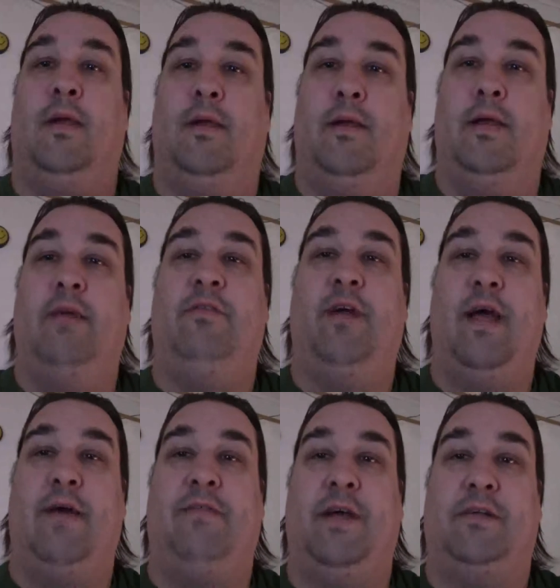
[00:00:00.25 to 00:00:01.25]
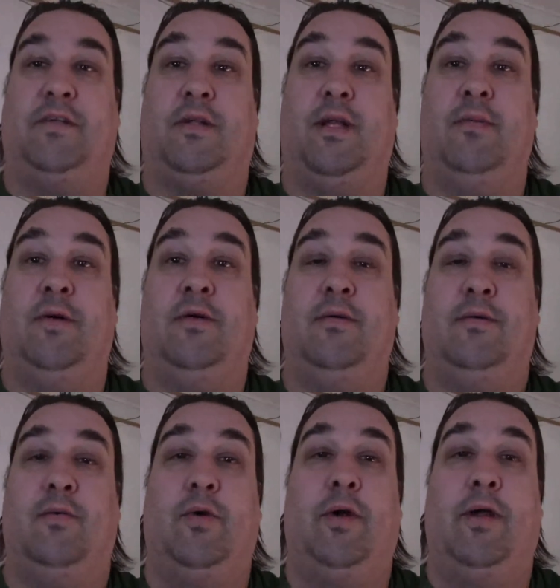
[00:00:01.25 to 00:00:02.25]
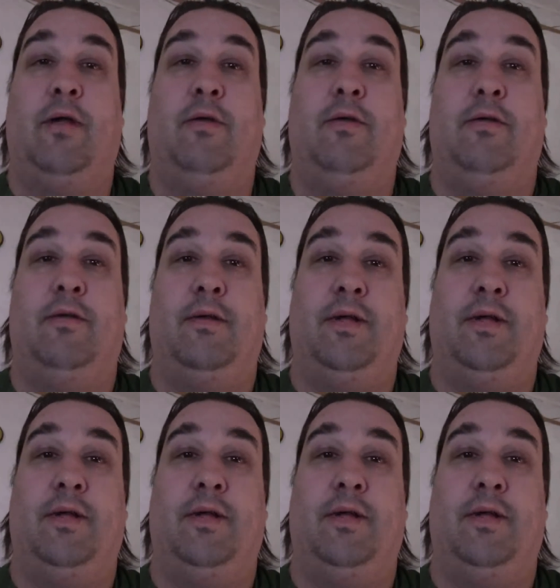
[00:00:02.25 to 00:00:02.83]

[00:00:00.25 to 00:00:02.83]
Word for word: You ever have that dilemma where you